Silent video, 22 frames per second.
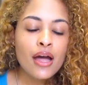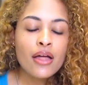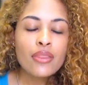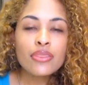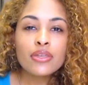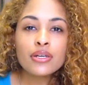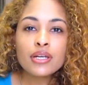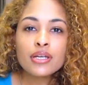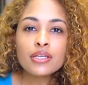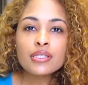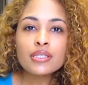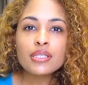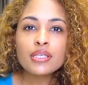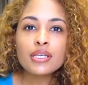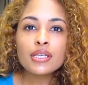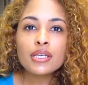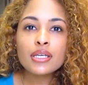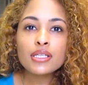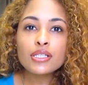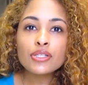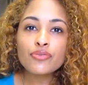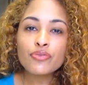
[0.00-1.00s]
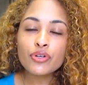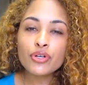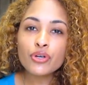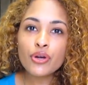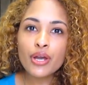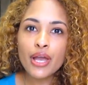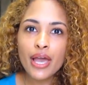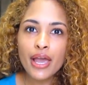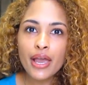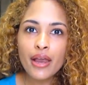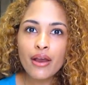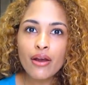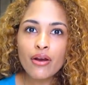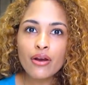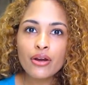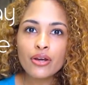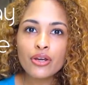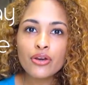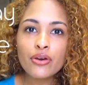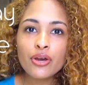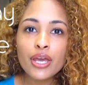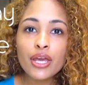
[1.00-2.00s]
The next thing is for your hair.
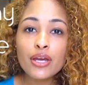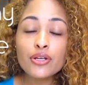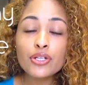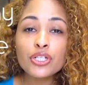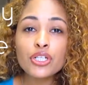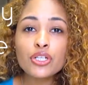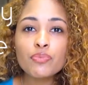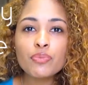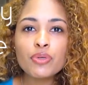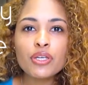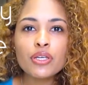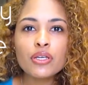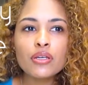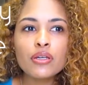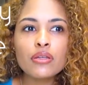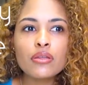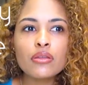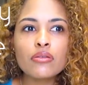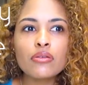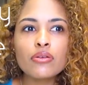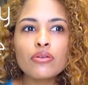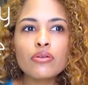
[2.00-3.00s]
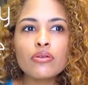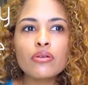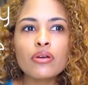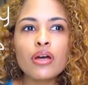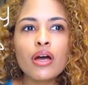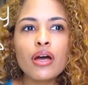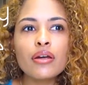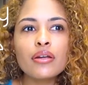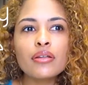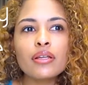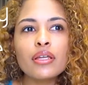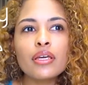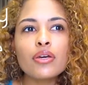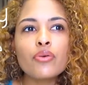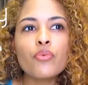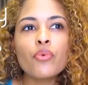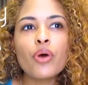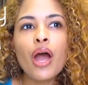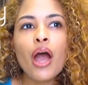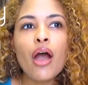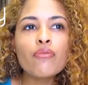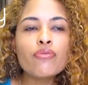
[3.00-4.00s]
Your hair should be kind of like
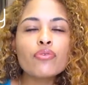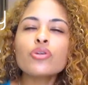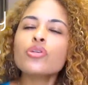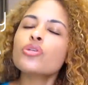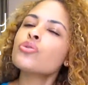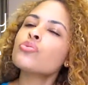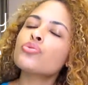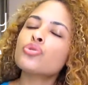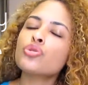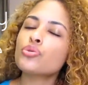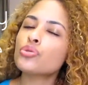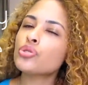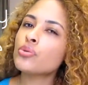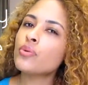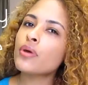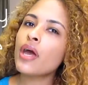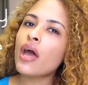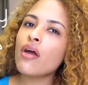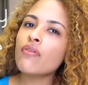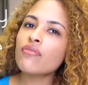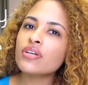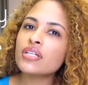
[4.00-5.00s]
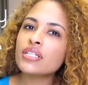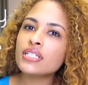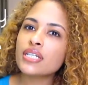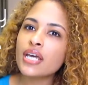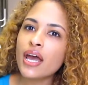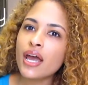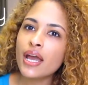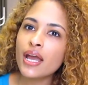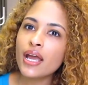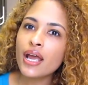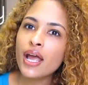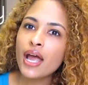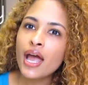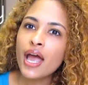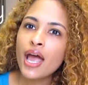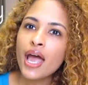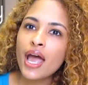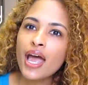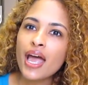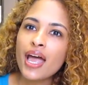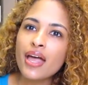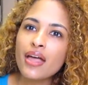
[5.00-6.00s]
whatever you do to it every day.
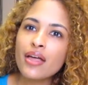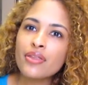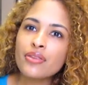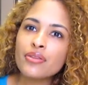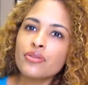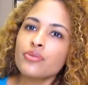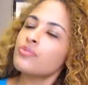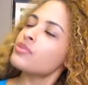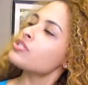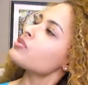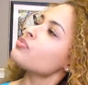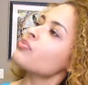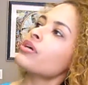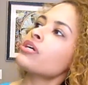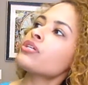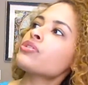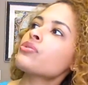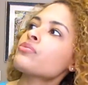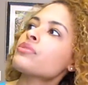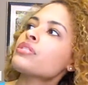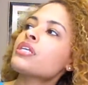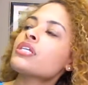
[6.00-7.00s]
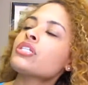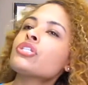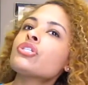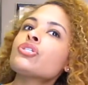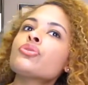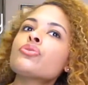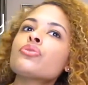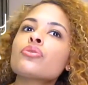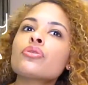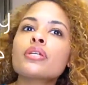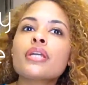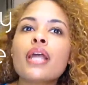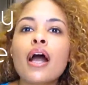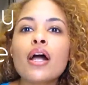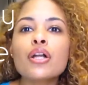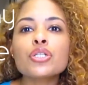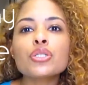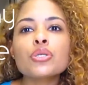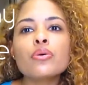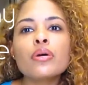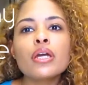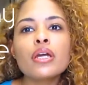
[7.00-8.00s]
And the reason why I don't say to do your
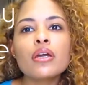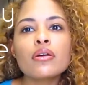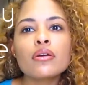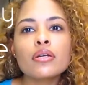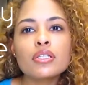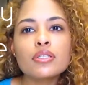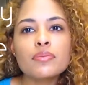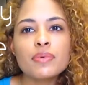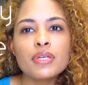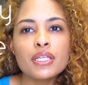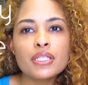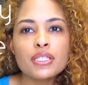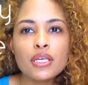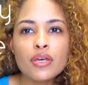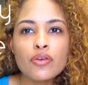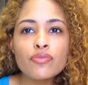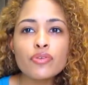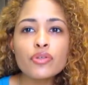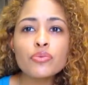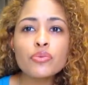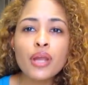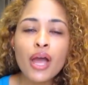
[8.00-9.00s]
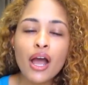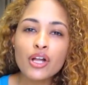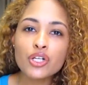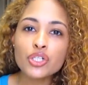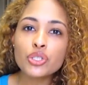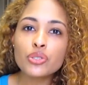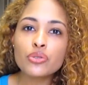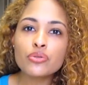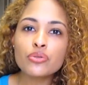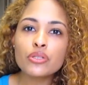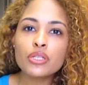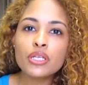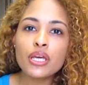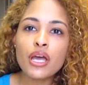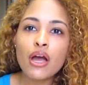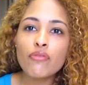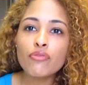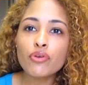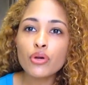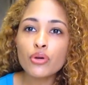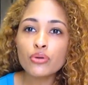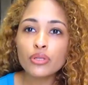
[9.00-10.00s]
natural hair is because if you naturally
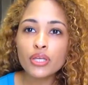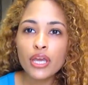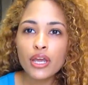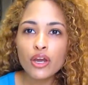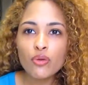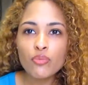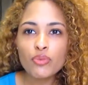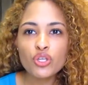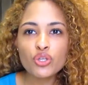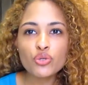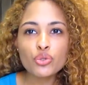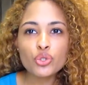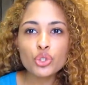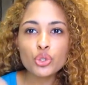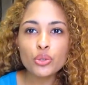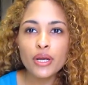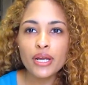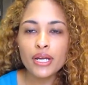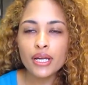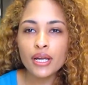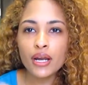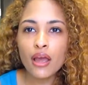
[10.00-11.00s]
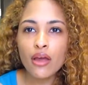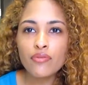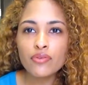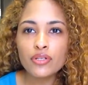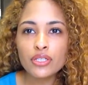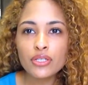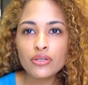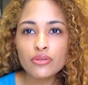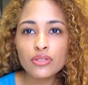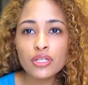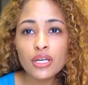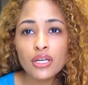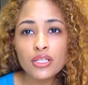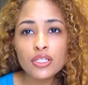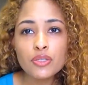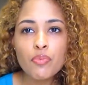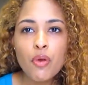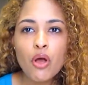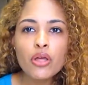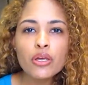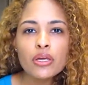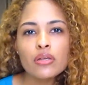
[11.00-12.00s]
have curly hair but you straighten it every single day, it's
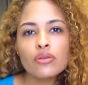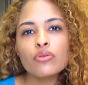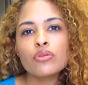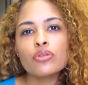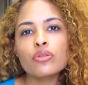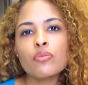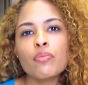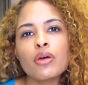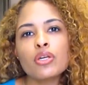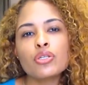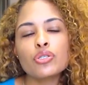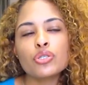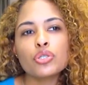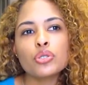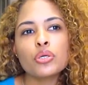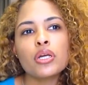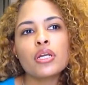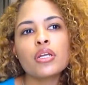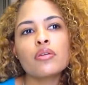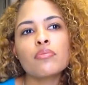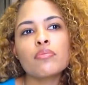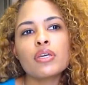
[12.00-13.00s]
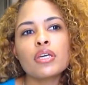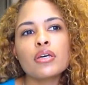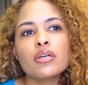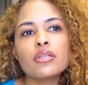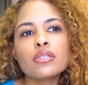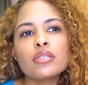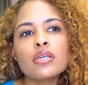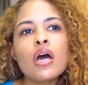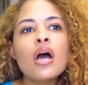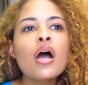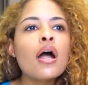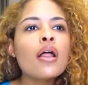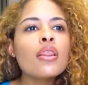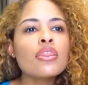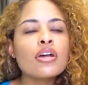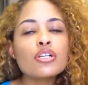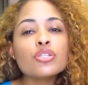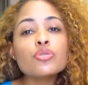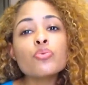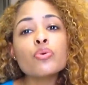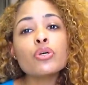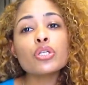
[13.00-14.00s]
probably going to look the best straightened because
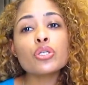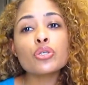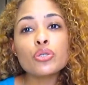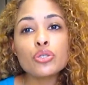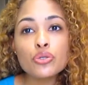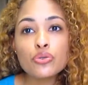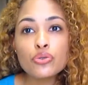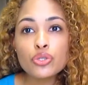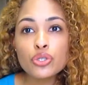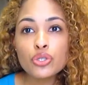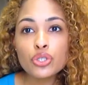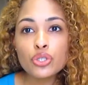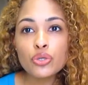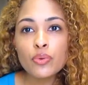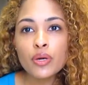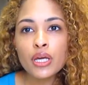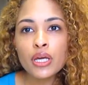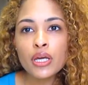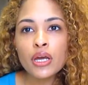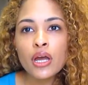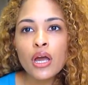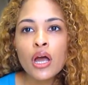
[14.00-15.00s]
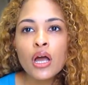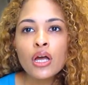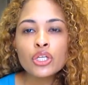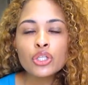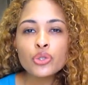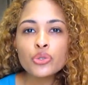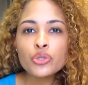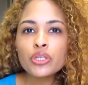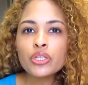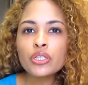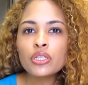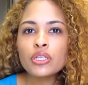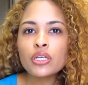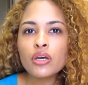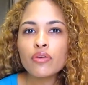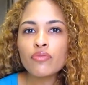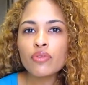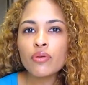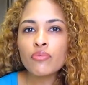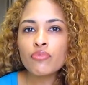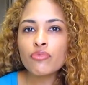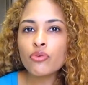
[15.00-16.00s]
that's what you're used to doing. You can give
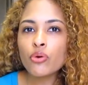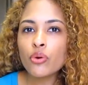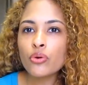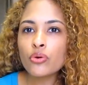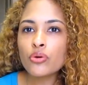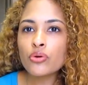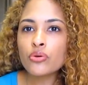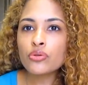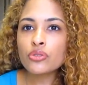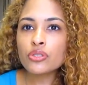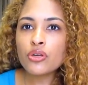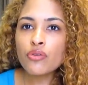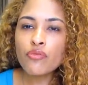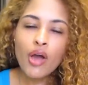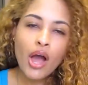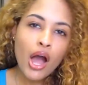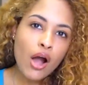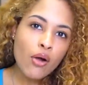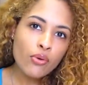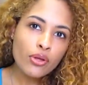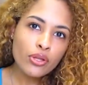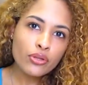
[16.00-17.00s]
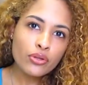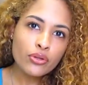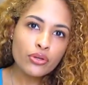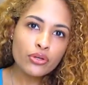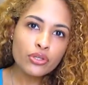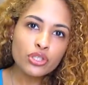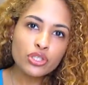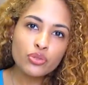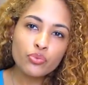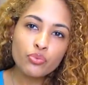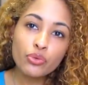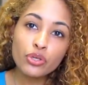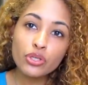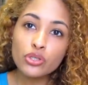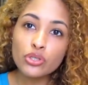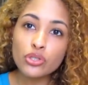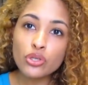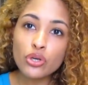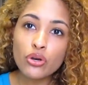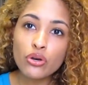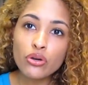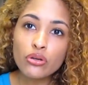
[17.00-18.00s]
them photos of how it looks when it's
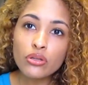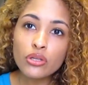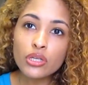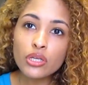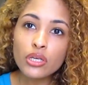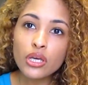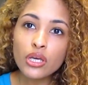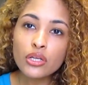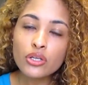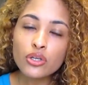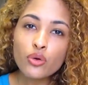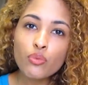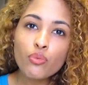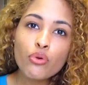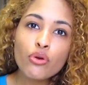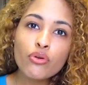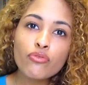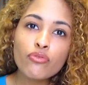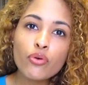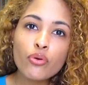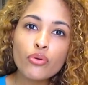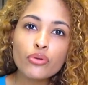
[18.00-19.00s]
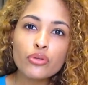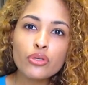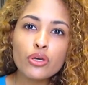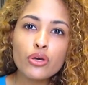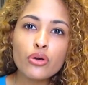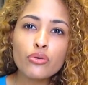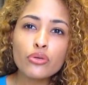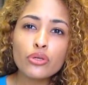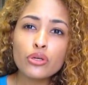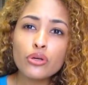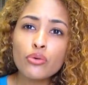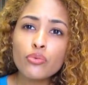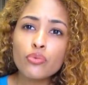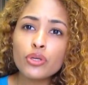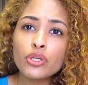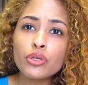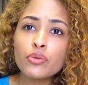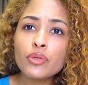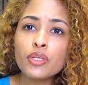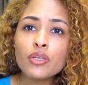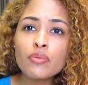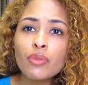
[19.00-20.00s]
curly in your portfolio, you know, when
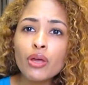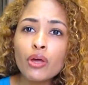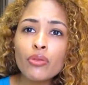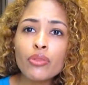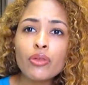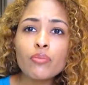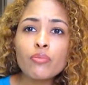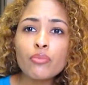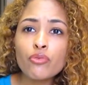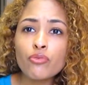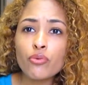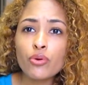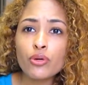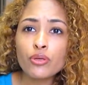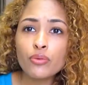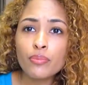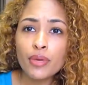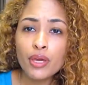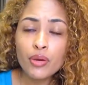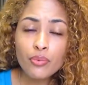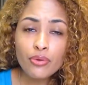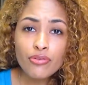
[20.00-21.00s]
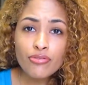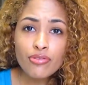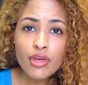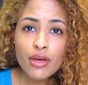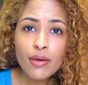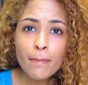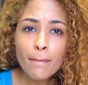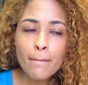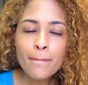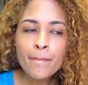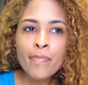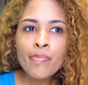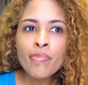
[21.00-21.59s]
you email them before you meet with them.